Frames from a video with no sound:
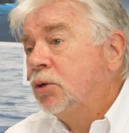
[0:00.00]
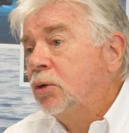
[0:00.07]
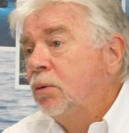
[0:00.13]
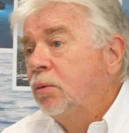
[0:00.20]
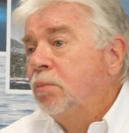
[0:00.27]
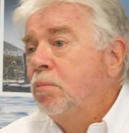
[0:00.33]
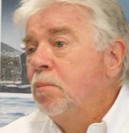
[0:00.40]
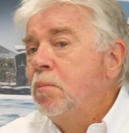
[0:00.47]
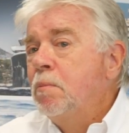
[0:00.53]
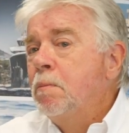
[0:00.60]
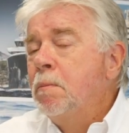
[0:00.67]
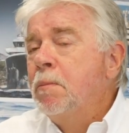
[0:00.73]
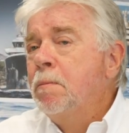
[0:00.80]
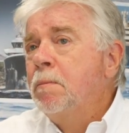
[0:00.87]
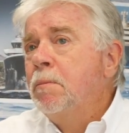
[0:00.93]
so
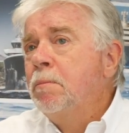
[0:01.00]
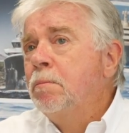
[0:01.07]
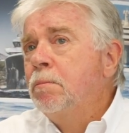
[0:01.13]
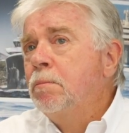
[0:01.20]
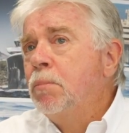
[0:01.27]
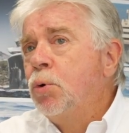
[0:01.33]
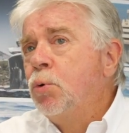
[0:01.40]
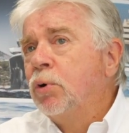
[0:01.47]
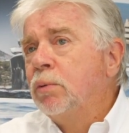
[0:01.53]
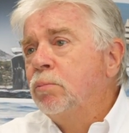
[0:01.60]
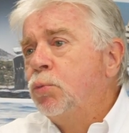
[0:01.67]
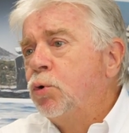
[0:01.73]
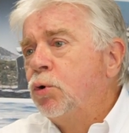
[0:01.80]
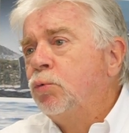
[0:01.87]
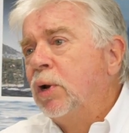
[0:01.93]
more and
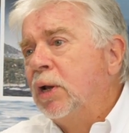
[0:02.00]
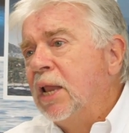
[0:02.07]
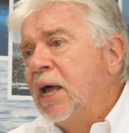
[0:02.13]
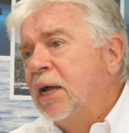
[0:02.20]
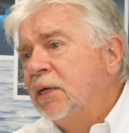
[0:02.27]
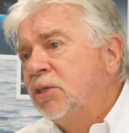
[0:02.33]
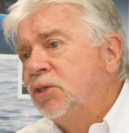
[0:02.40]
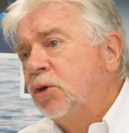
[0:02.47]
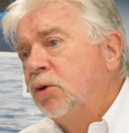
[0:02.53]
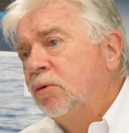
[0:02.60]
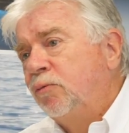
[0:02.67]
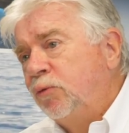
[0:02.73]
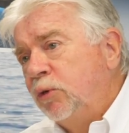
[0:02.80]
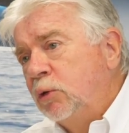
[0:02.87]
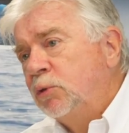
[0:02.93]
more reliance on
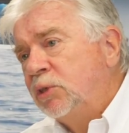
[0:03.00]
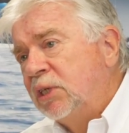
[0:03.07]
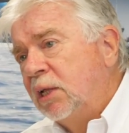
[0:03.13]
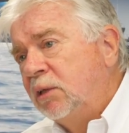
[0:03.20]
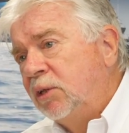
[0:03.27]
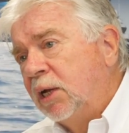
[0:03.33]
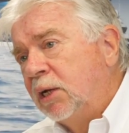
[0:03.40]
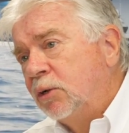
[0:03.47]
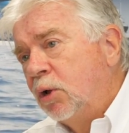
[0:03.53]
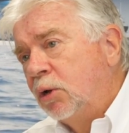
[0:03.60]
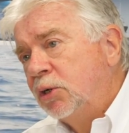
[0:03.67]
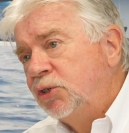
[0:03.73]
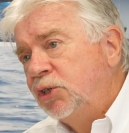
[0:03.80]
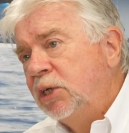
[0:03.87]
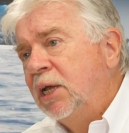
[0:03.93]
fuel cell
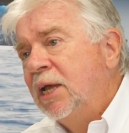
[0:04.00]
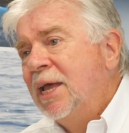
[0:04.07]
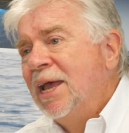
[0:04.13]
technology